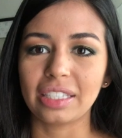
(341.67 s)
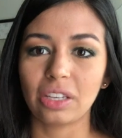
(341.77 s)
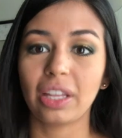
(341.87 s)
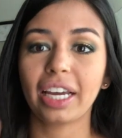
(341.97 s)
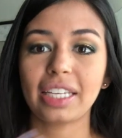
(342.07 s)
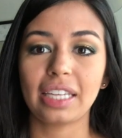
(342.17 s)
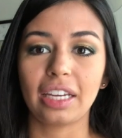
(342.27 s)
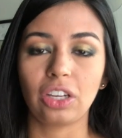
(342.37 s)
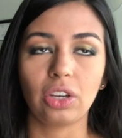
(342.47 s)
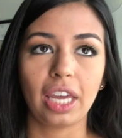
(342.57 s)
So like I
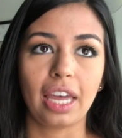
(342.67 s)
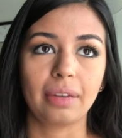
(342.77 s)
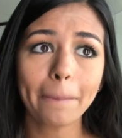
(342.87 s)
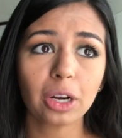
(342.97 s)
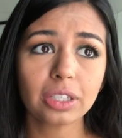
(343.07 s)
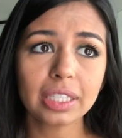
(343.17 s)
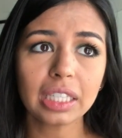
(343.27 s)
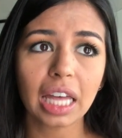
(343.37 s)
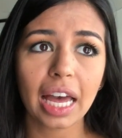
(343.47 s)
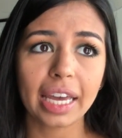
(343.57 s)
said, you can
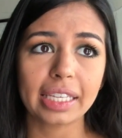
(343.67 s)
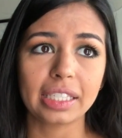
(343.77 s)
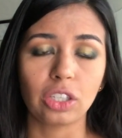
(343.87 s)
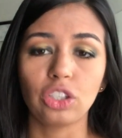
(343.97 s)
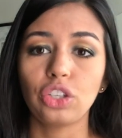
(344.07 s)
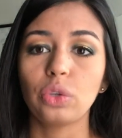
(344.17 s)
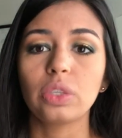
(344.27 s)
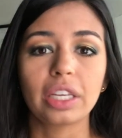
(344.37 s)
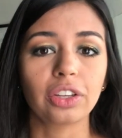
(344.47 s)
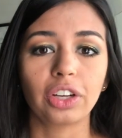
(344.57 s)
personalize. You
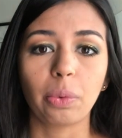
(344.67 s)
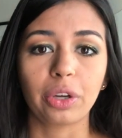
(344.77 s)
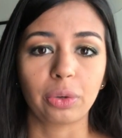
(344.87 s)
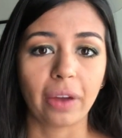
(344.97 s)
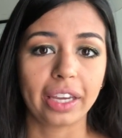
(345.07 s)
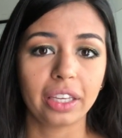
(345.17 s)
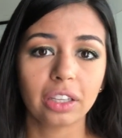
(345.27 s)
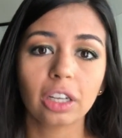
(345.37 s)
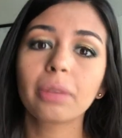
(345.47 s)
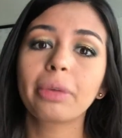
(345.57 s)
choose either you want a
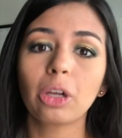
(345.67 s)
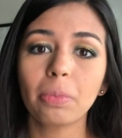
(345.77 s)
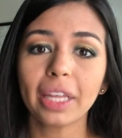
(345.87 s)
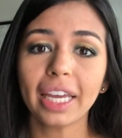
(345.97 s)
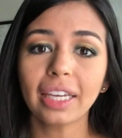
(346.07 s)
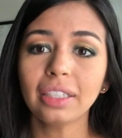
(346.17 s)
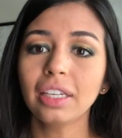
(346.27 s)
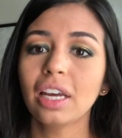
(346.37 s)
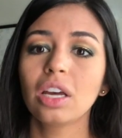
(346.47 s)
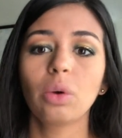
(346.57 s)
regular meal plan,
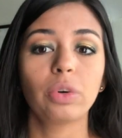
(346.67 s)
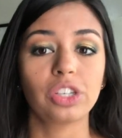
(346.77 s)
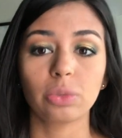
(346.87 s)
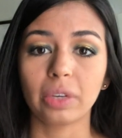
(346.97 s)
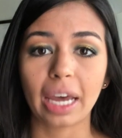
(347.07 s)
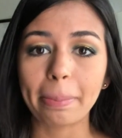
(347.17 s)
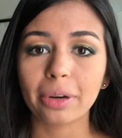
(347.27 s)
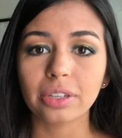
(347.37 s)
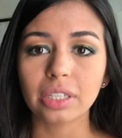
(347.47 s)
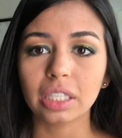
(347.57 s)
which is what I
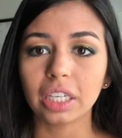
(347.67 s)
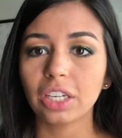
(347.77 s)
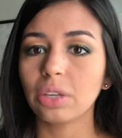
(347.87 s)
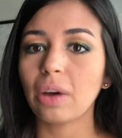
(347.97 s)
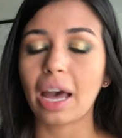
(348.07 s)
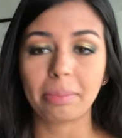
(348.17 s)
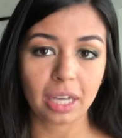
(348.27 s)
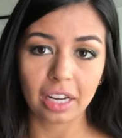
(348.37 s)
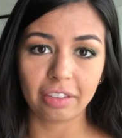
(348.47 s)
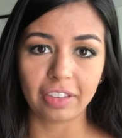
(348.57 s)
personally do. I'm
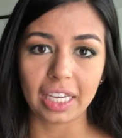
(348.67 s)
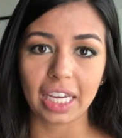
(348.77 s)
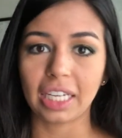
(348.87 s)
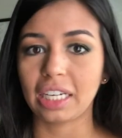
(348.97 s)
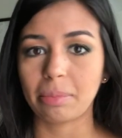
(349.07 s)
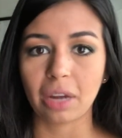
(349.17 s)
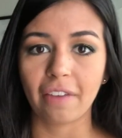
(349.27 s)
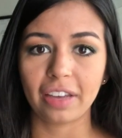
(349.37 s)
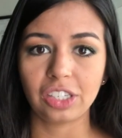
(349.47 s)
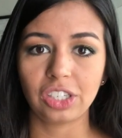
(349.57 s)
not a vegan and I'm
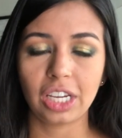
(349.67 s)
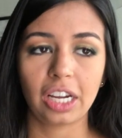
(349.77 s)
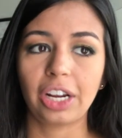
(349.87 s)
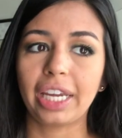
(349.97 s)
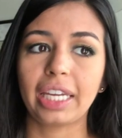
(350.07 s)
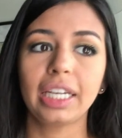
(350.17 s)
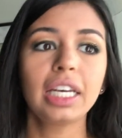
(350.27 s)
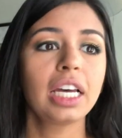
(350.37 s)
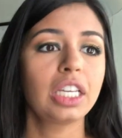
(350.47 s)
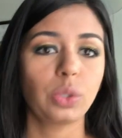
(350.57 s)
not vegetarian,
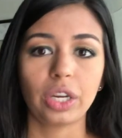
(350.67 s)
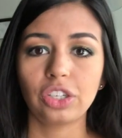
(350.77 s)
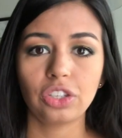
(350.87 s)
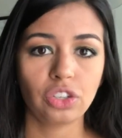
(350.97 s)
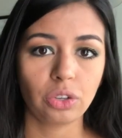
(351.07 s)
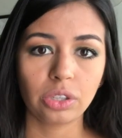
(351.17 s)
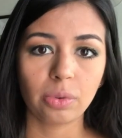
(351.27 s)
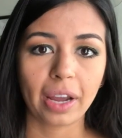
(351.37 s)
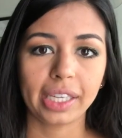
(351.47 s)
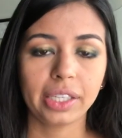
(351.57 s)
so I just choose
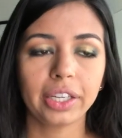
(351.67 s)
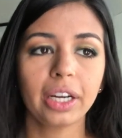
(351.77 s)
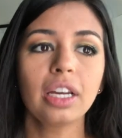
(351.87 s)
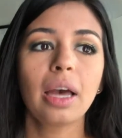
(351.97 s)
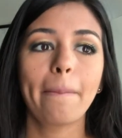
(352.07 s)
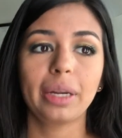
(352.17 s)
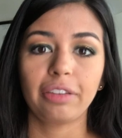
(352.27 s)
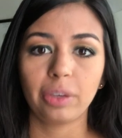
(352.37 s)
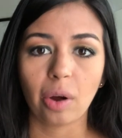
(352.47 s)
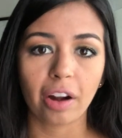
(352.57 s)
the regular. But
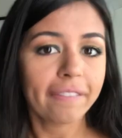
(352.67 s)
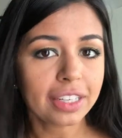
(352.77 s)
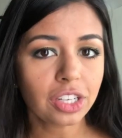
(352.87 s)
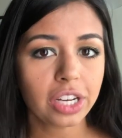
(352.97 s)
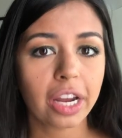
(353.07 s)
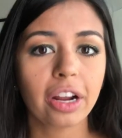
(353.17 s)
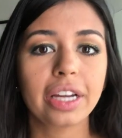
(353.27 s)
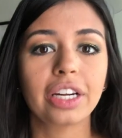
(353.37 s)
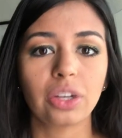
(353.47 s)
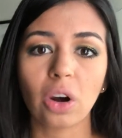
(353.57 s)
if you are
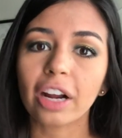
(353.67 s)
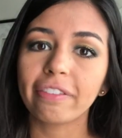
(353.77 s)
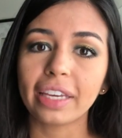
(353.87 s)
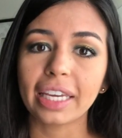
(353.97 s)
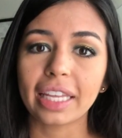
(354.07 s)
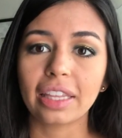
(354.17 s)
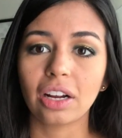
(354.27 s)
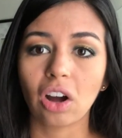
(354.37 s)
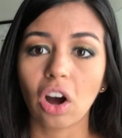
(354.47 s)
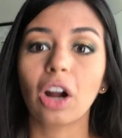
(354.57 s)
vegetarian and you are vegan,
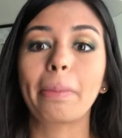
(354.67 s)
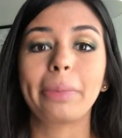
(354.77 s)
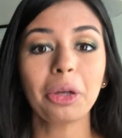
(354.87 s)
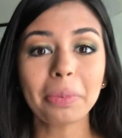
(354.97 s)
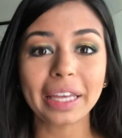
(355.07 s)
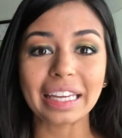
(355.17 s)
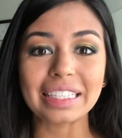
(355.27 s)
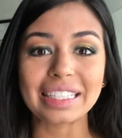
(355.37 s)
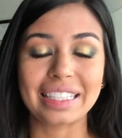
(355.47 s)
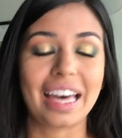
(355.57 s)
there are meal
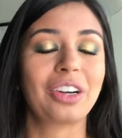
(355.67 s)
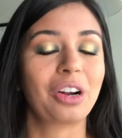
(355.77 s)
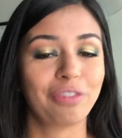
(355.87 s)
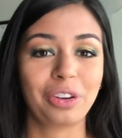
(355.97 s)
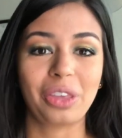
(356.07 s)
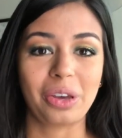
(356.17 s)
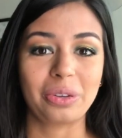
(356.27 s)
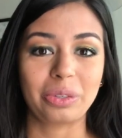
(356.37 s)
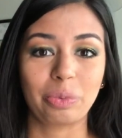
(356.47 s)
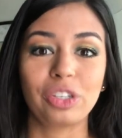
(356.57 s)
plans that are for
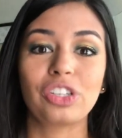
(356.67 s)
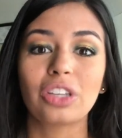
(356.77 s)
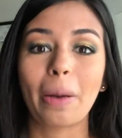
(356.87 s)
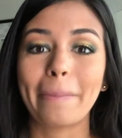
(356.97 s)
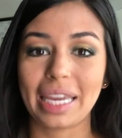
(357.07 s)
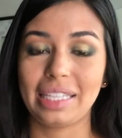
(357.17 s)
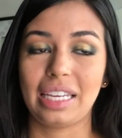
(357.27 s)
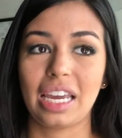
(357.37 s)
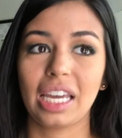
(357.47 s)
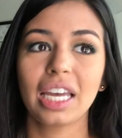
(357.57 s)
those, which is
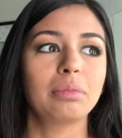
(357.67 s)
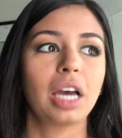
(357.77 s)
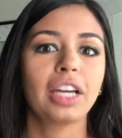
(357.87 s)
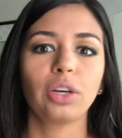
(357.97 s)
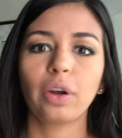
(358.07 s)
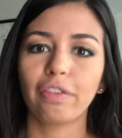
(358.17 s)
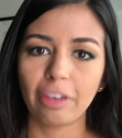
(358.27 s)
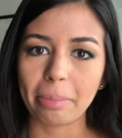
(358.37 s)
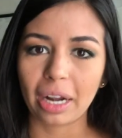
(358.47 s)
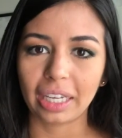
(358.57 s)
amazing. I know her
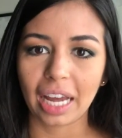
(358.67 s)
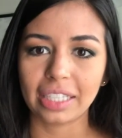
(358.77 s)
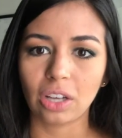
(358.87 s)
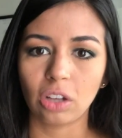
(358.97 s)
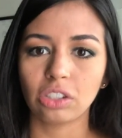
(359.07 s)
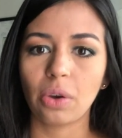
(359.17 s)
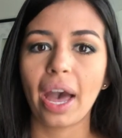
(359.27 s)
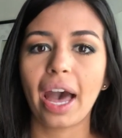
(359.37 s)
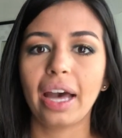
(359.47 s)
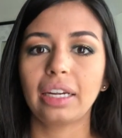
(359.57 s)
Fit Body Guides also
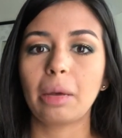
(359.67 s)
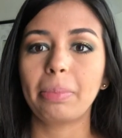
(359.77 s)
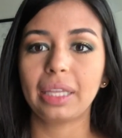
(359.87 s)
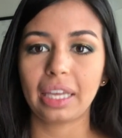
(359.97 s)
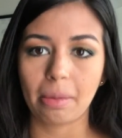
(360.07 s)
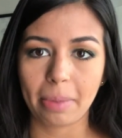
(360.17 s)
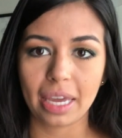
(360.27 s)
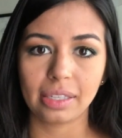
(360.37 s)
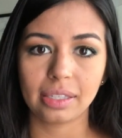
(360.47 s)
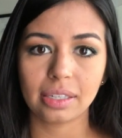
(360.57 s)
had a
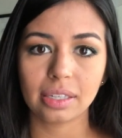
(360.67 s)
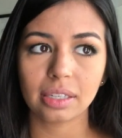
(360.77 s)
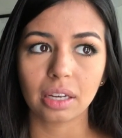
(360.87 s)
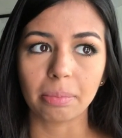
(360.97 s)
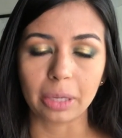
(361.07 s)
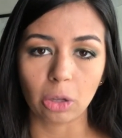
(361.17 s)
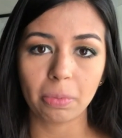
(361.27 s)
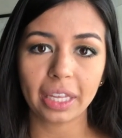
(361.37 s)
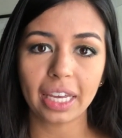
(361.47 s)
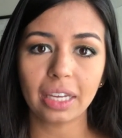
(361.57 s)
plant-based meal
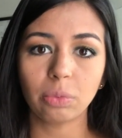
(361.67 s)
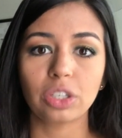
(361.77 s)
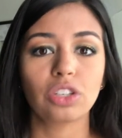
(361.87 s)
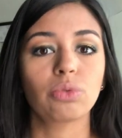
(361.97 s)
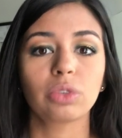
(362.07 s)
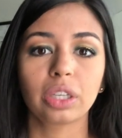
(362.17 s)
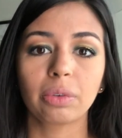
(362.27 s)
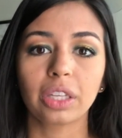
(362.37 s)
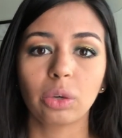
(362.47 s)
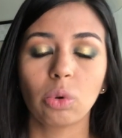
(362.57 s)
plan, which is really,
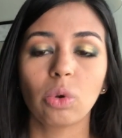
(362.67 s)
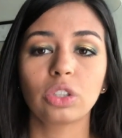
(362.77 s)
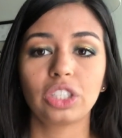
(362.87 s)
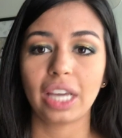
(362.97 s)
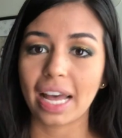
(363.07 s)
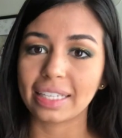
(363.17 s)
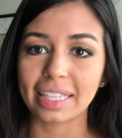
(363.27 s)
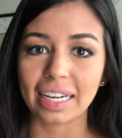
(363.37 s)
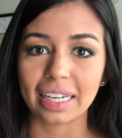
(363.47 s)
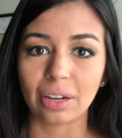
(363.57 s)
really cool. has
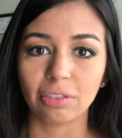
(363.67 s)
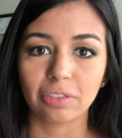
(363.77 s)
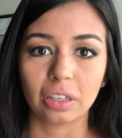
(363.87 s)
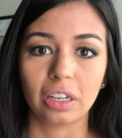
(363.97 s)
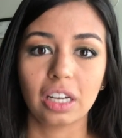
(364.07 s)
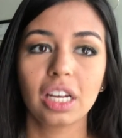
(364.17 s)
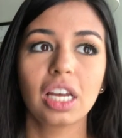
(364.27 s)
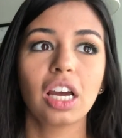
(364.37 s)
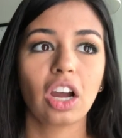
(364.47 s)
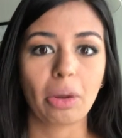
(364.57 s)
that now for
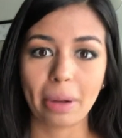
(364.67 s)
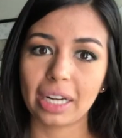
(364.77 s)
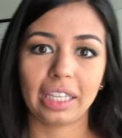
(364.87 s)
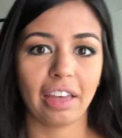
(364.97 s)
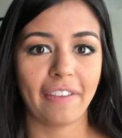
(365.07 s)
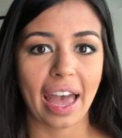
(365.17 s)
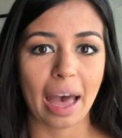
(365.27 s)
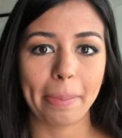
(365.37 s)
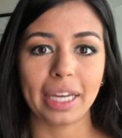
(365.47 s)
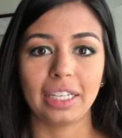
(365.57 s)
her Body Love
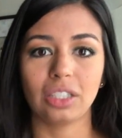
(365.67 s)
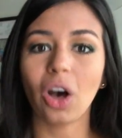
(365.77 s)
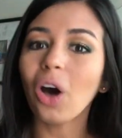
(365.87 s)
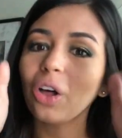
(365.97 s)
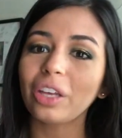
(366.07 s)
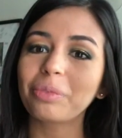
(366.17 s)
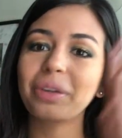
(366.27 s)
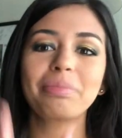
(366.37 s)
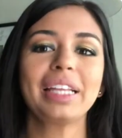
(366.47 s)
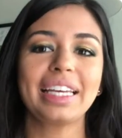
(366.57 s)
app, and it's all in
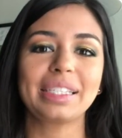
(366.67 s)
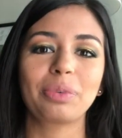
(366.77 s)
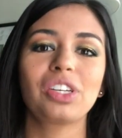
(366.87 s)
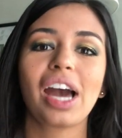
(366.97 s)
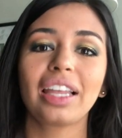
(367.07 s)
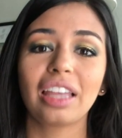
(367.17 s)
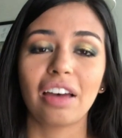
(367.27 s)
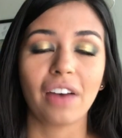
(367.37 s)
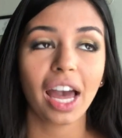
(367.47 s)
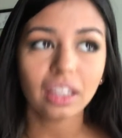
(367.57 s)
one place, which I
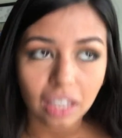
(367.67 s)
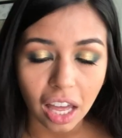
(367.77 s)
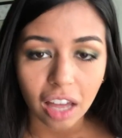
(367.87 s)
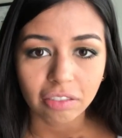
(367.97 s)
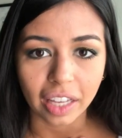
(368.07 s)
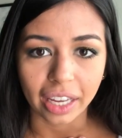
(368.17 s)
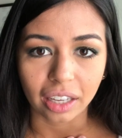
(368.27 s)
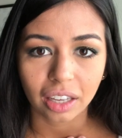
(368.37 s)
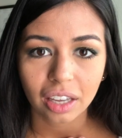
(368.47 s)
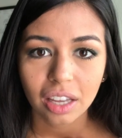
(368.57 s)
love. I love
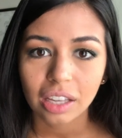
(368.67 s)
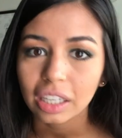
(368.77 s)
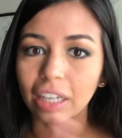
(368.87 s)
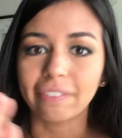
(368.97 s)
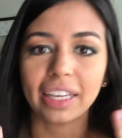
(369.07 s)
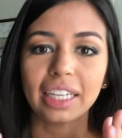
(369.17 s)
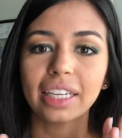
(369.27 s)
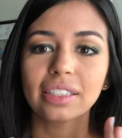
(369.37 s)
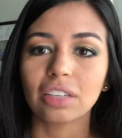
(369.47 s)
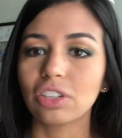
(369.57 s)
like
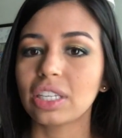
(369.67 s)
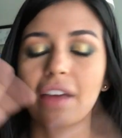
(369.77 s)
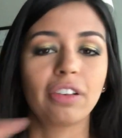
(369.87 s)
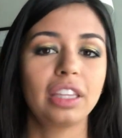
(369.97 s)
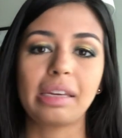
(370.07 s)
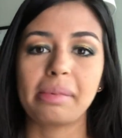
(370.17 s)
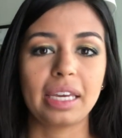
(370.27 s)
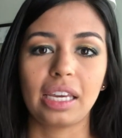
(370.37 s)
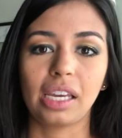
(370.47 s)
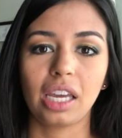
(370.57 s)
convenience of just everything
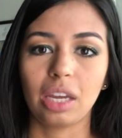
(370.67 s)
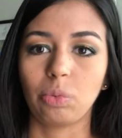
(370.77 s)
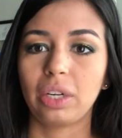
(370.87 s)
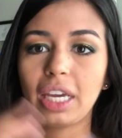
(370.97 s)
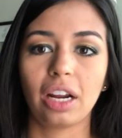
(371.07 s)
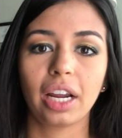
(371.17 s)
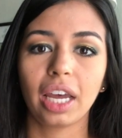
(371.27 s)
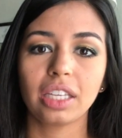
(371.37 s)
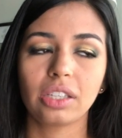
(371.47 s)
being in one area.